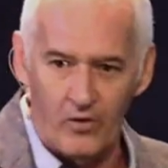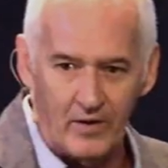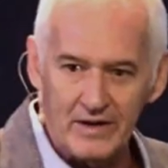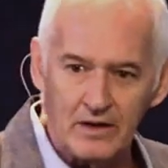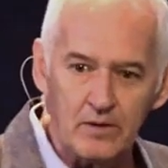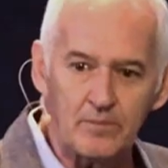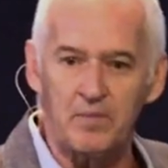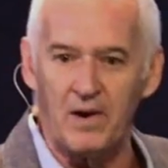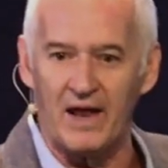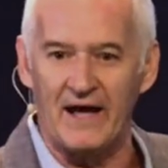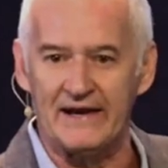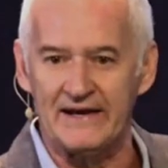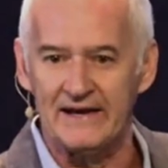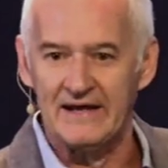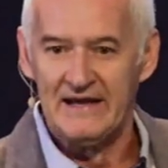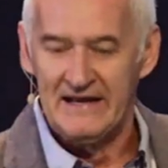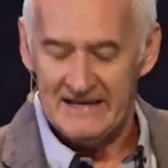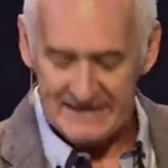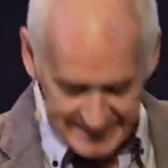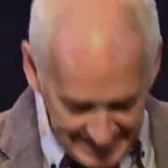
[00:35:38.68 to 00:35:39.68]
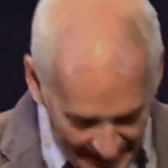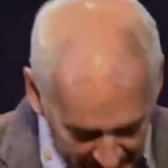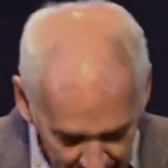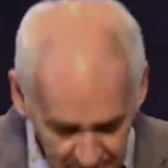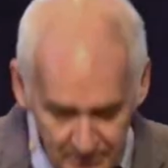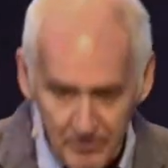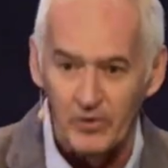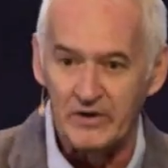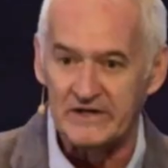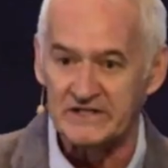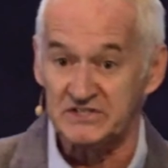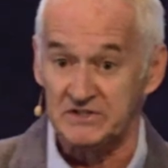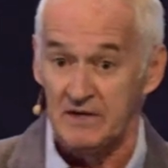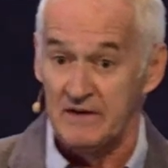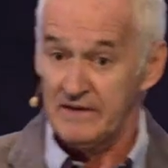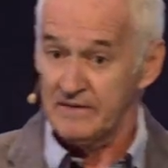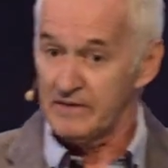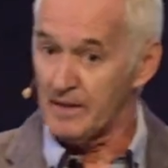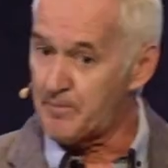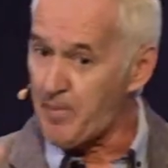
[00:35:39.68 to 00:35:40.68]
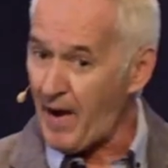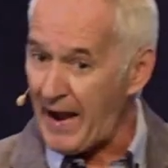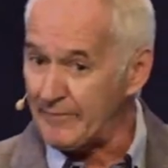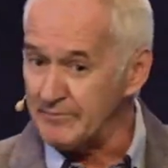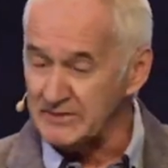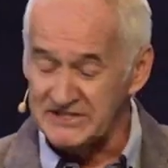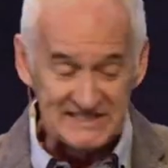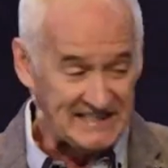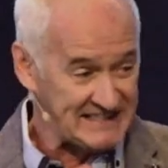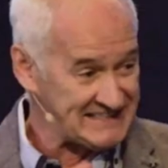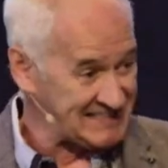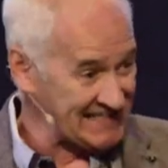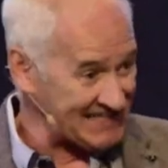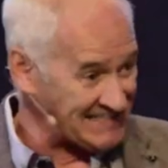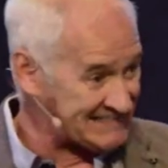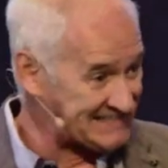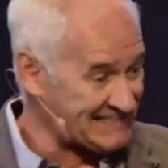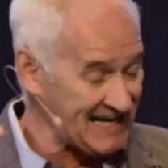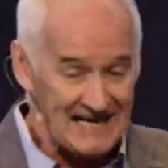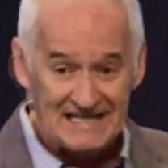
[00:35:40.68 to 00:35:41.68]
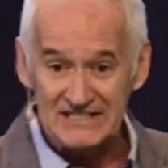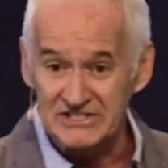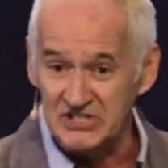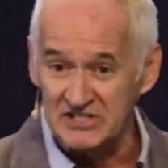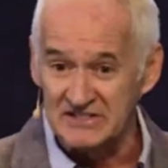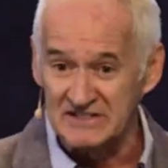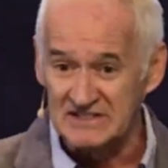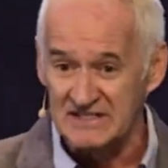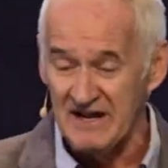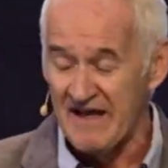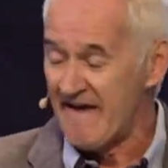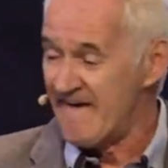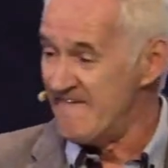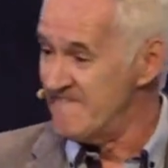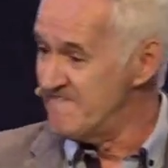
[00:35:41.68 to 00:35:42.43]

royal blood, young boys, the Bible says intelligent,